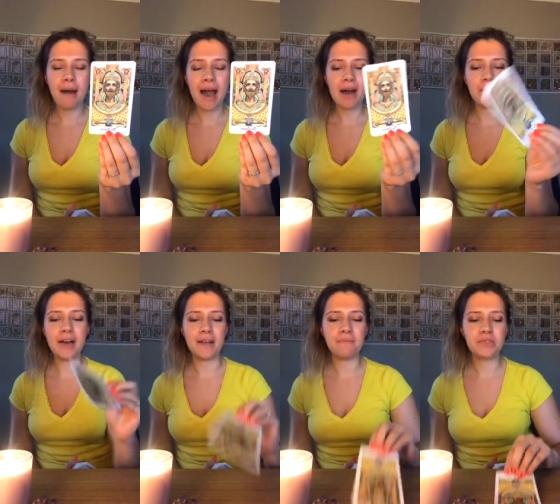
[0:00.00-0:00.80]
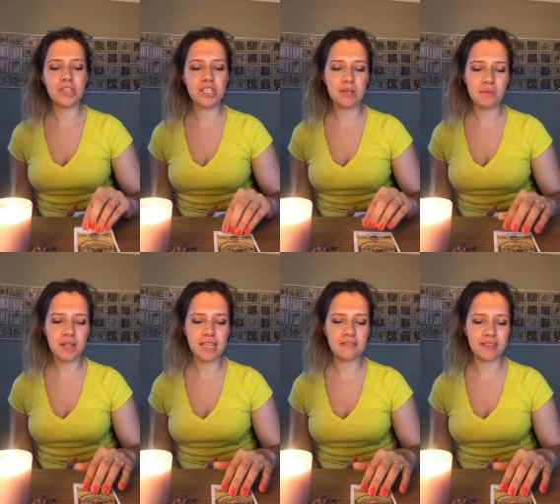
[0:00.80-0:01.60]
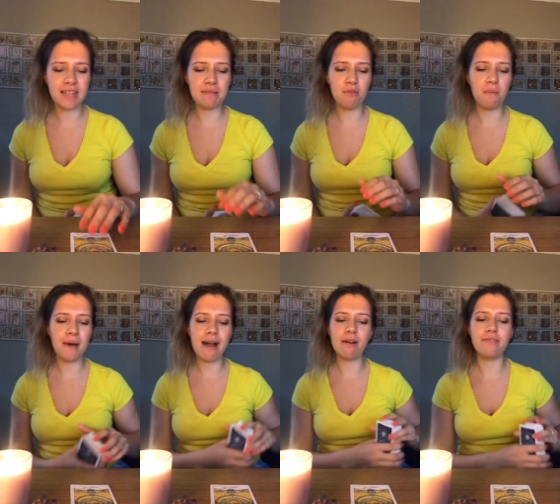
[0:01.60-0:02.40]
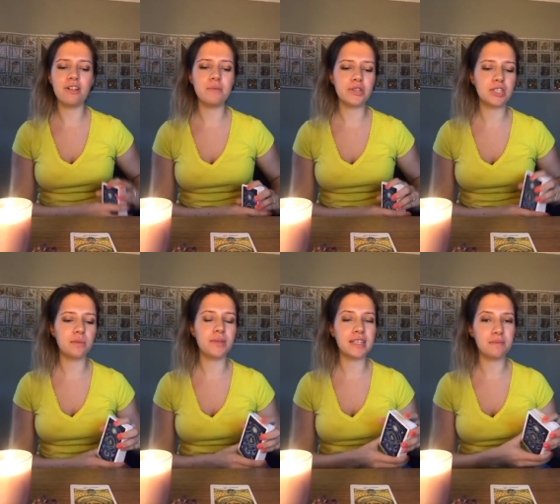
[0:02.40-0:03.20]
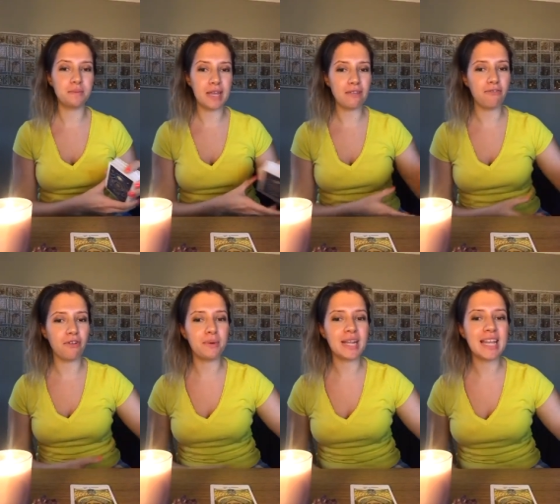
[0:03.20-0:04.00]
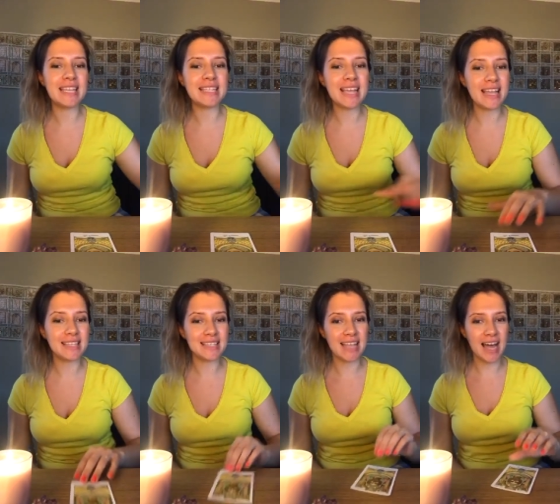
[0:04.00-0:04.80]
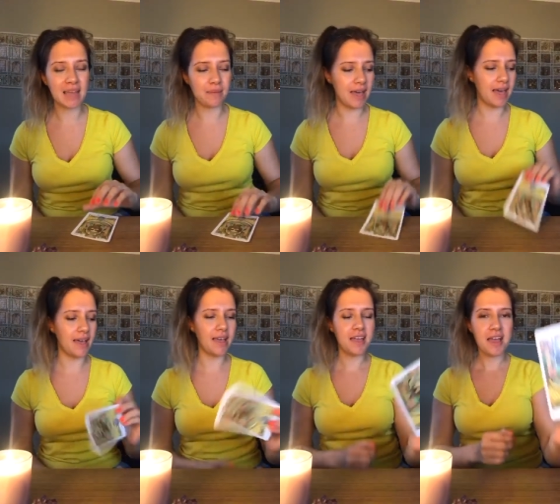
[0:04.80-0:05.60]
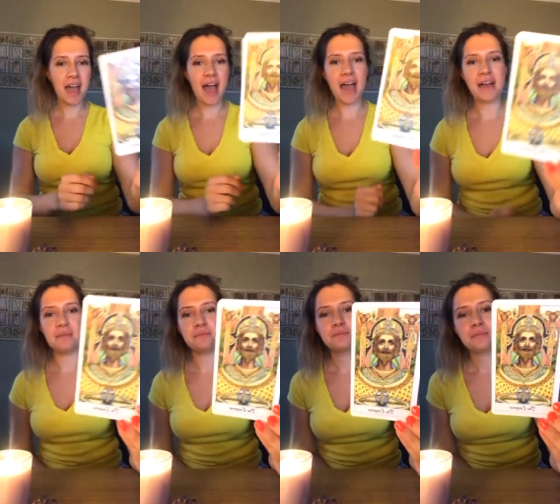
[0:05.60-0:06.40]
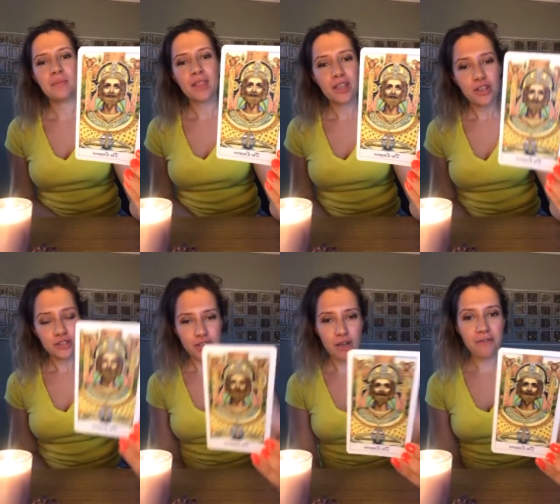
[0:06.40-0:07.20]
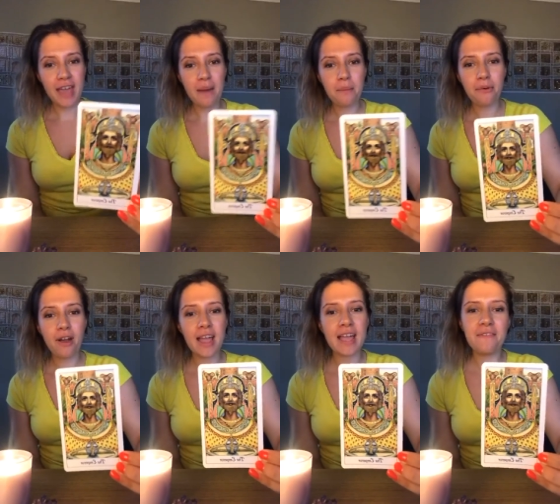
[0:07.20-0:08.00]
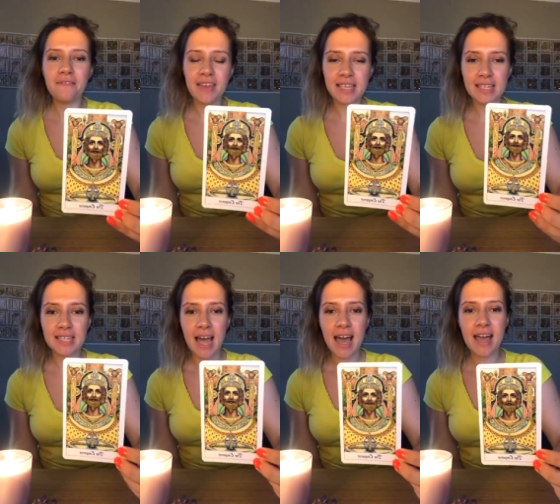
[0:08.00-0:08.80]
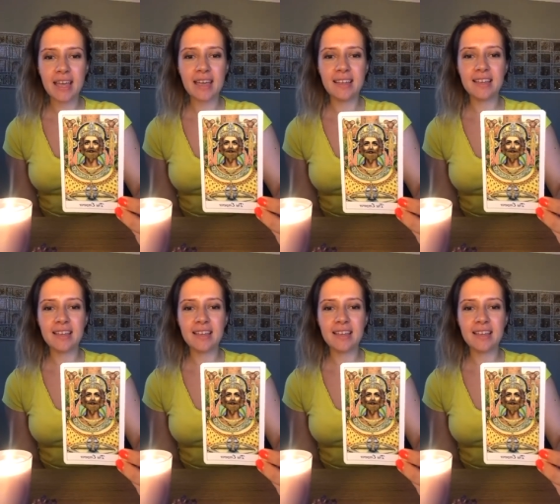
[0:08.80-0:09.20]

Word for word: power. Someone is feeling more powerful, but someone has been through an intense time here. Um, so the Emperor in this deck,